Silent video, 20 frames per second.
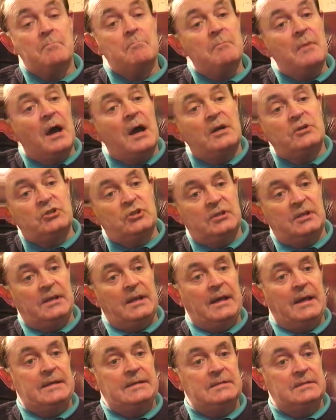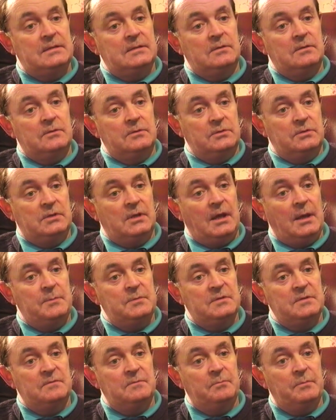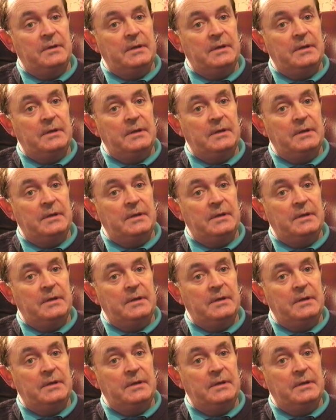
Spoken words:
marginalize those types of